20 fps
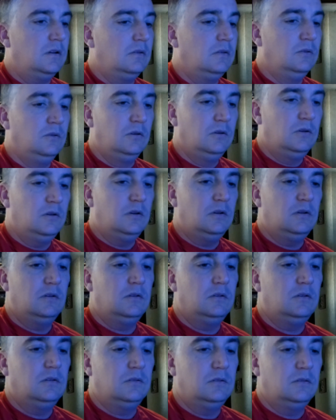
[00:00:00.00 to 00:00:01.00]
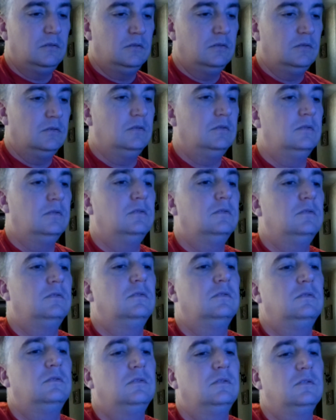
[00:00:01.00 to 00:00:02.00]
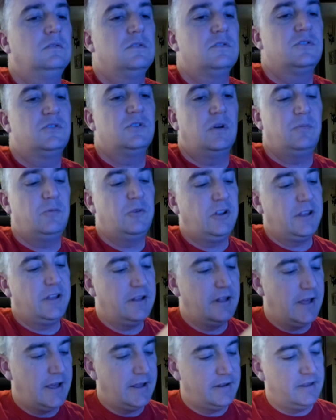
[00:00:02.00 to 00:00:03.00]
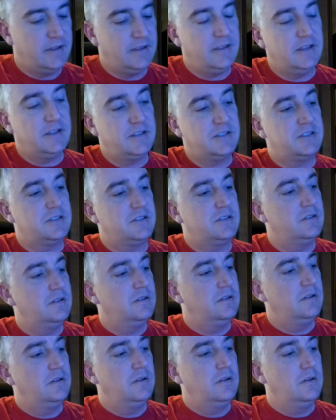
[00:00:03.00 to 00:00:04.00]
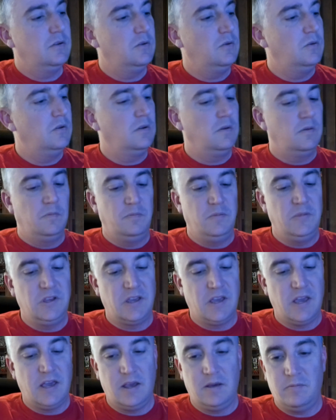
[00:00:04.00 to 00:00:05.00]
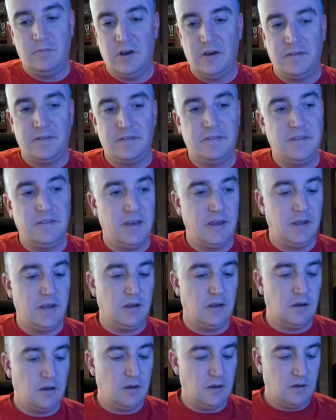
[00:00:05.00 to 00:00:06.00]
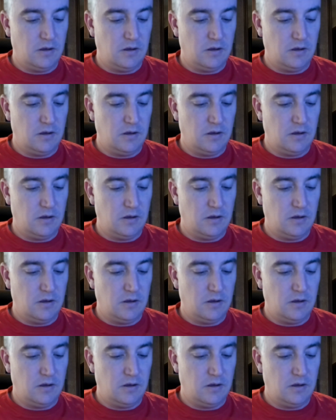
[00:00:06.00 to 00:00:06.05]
Ooh. So I'm really glad that this became a thing.